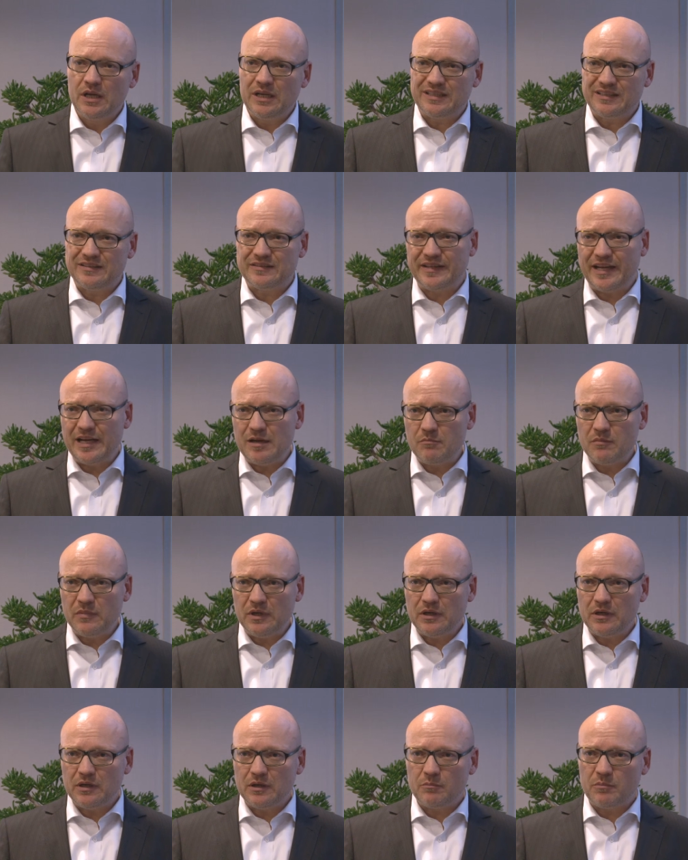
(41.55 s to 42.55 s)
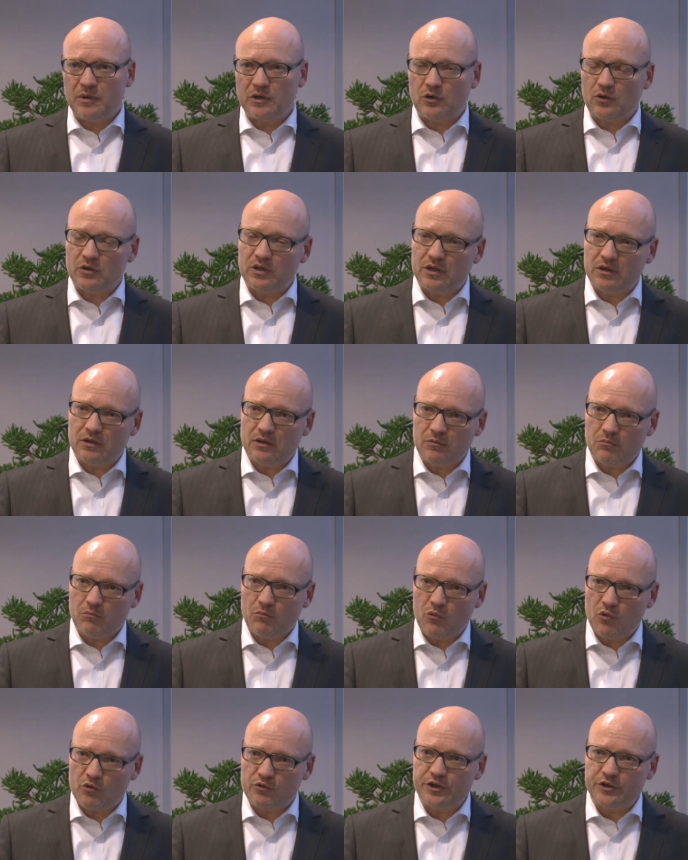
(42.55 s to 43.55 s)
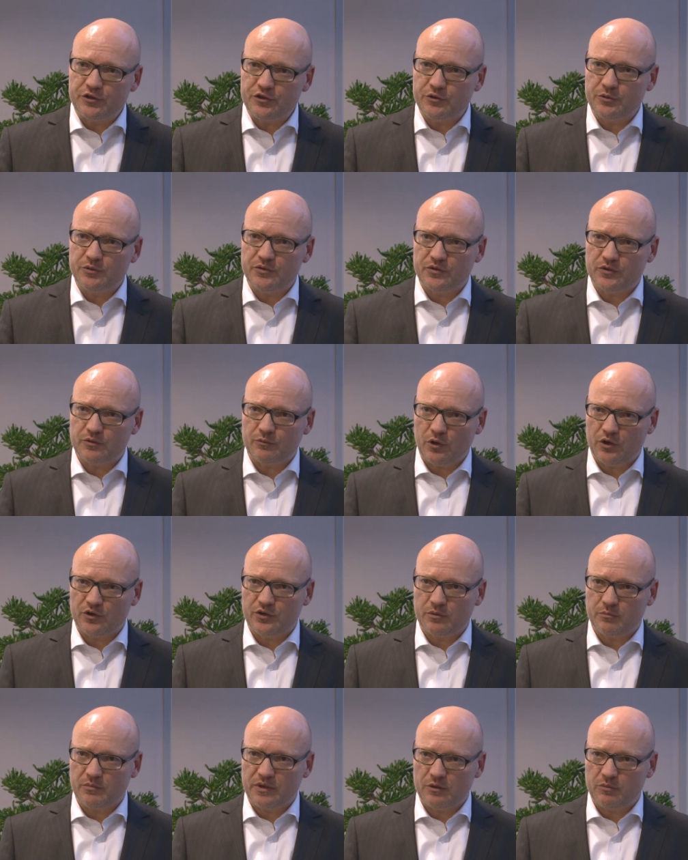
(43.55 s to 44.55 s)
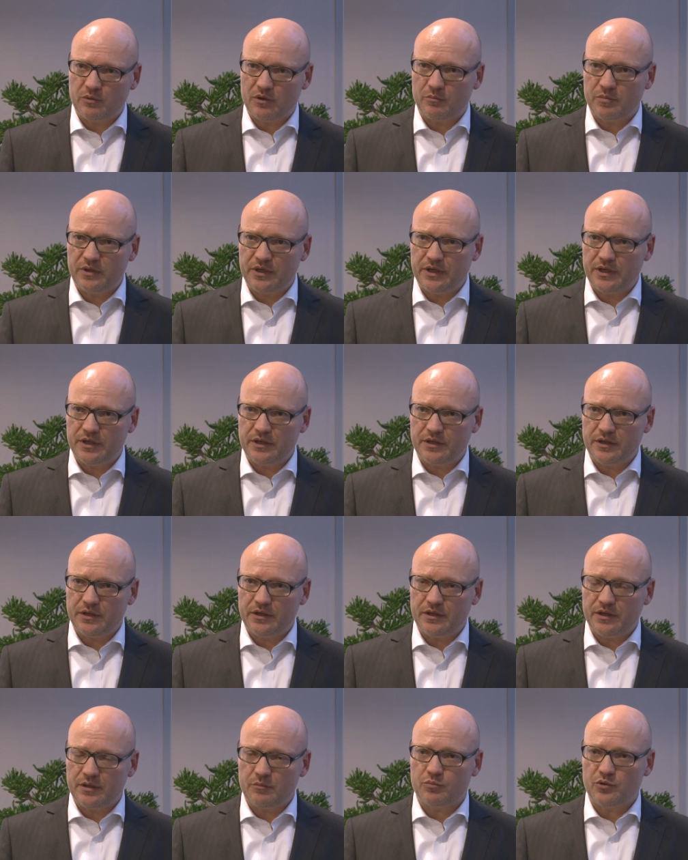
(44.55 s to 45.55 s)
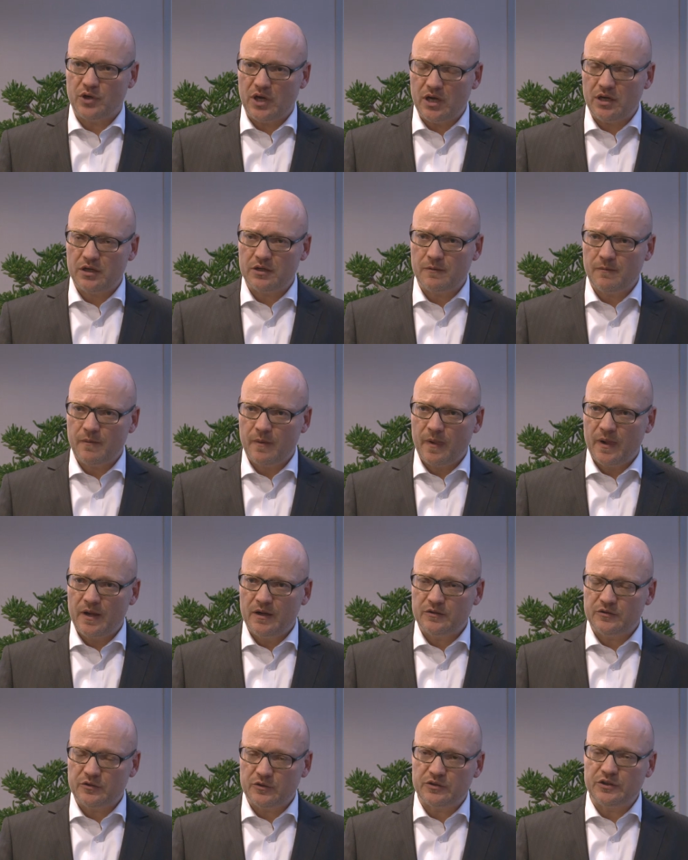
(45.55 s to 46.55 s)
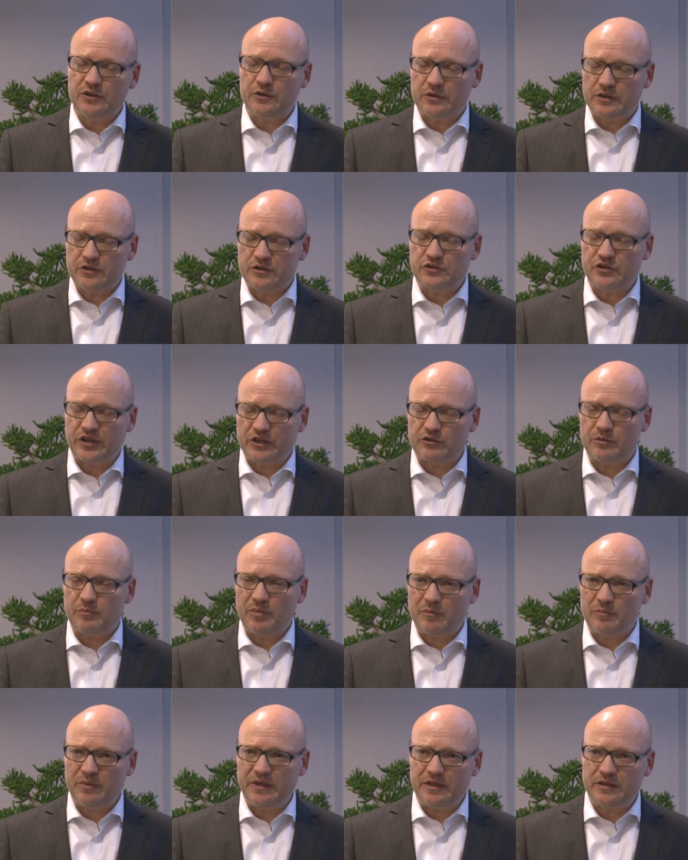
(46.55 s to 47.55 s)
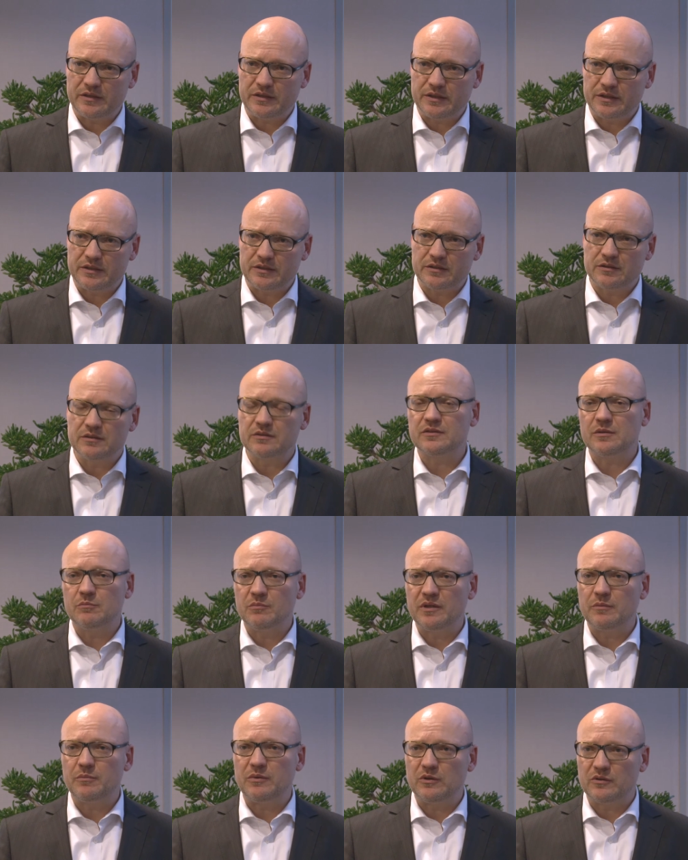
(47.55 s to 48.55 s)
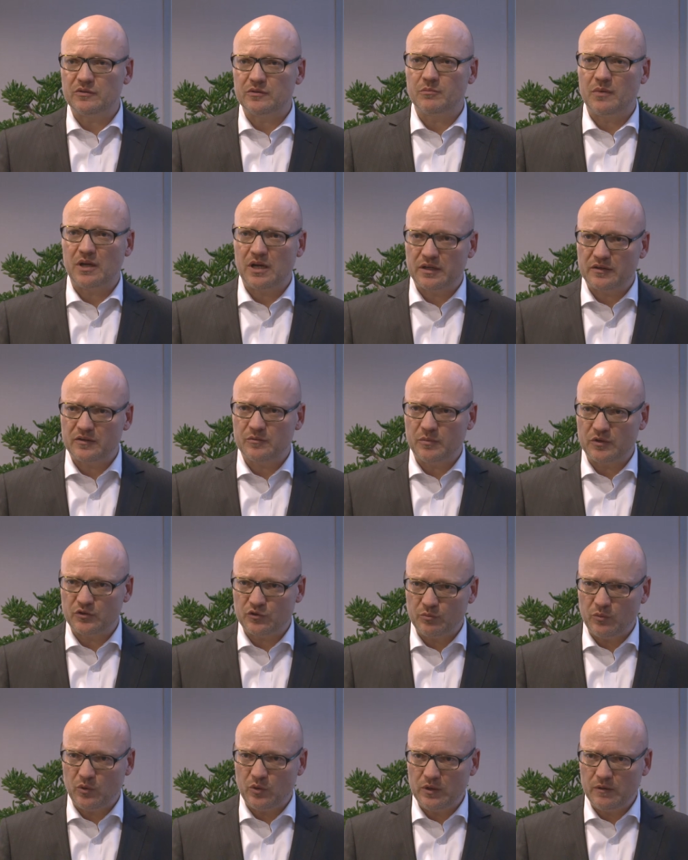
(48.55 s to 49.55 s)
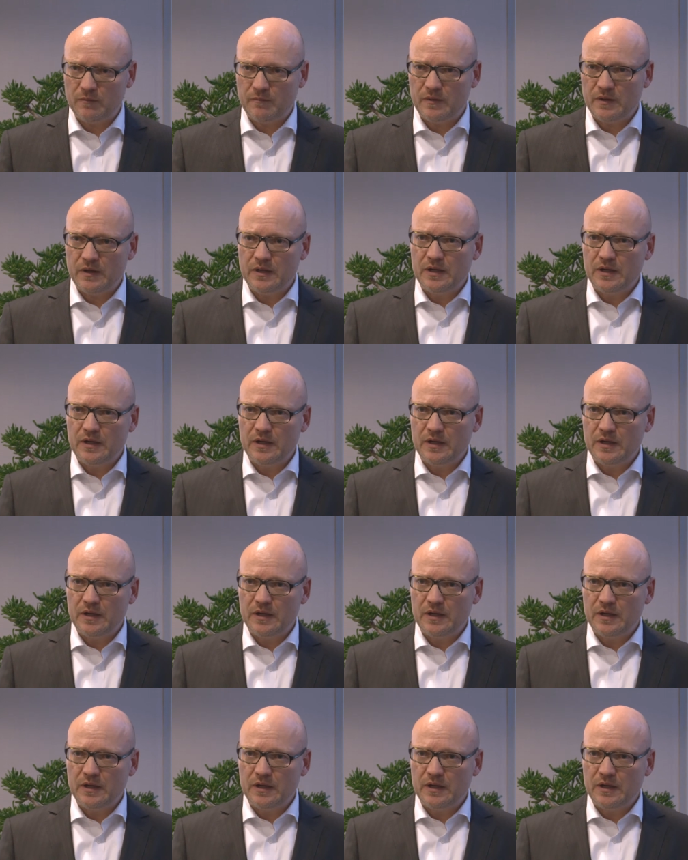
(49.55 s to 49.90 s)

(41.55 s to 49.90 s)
The same, but on a more reduced volume, it will be in Prague, certainly, or in Czech Republic here, simply because the market is much smaller.